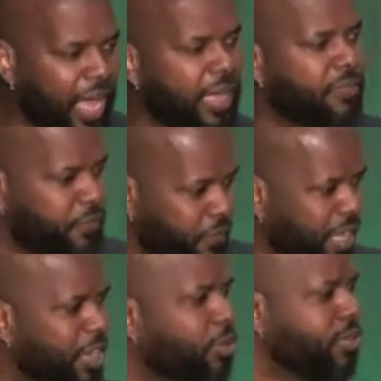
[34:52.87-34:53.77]
I
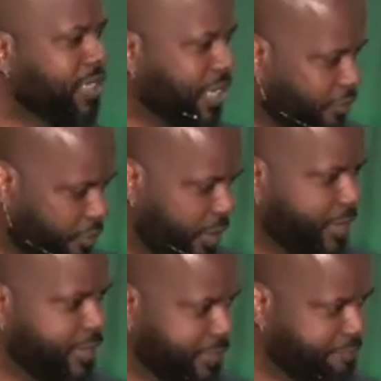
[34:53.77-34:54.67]
feel
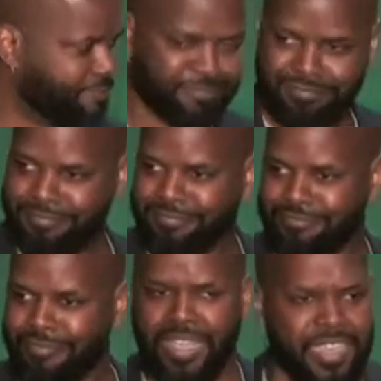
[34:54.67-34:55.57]
different.
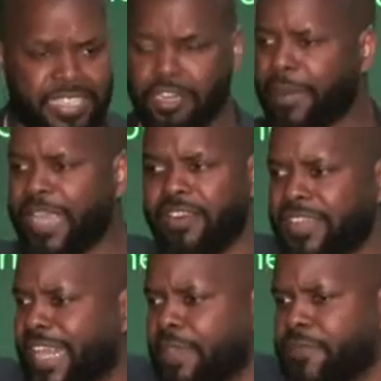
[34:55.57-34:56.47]
Is there anybody here
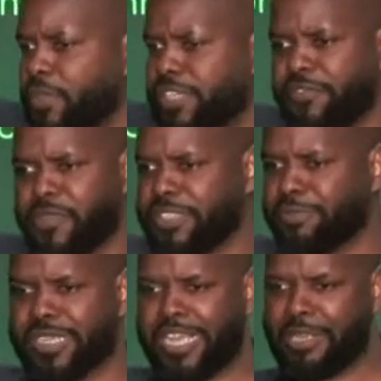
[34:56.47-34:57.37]
today that feel different
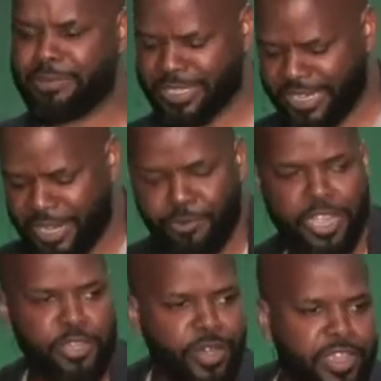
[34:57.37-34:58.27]
sometimes?
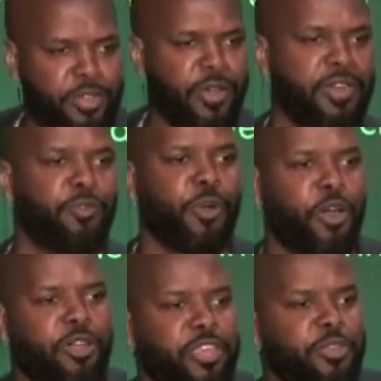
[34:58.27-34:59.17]
Right? You at
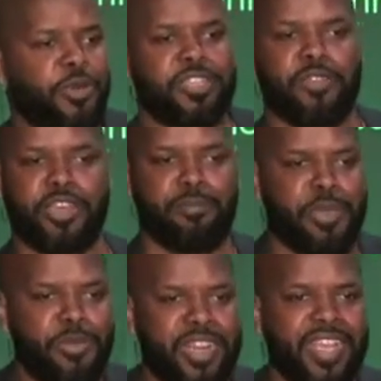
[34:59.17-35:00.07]
work, you in your
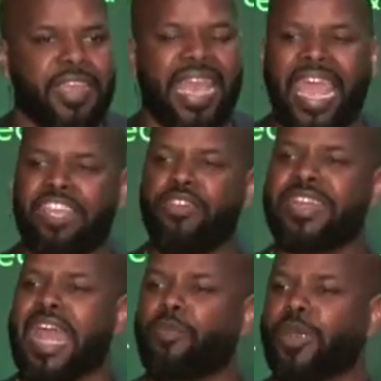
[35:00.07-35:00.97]
community, and
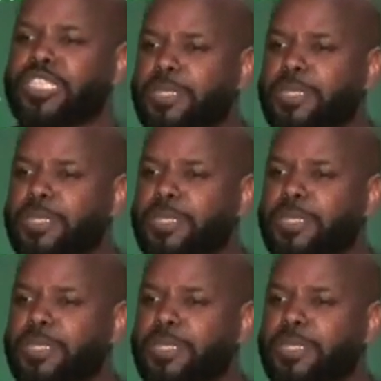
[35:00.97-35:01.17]
you're not